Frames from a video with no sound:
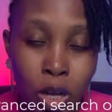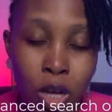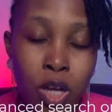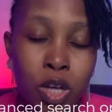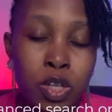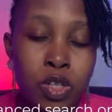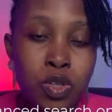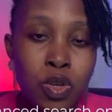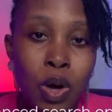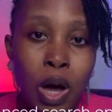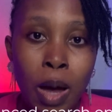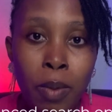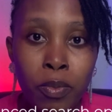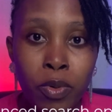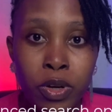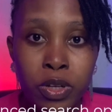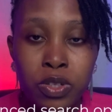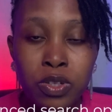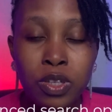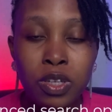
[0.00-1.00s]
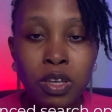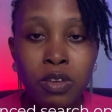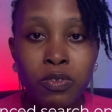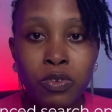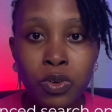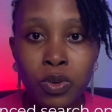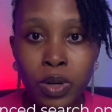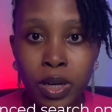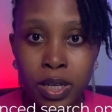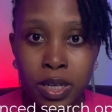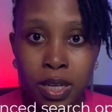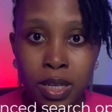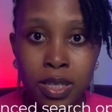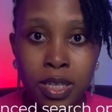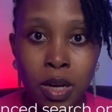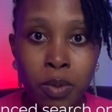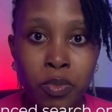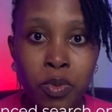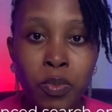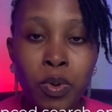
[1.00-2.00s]
So I'm going to give you an
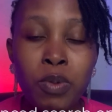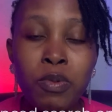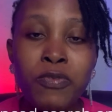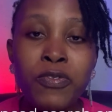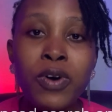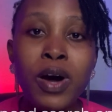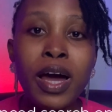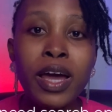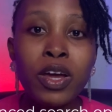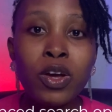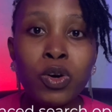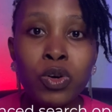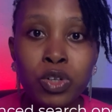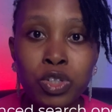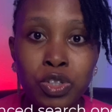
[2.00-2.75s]
example, but before I go,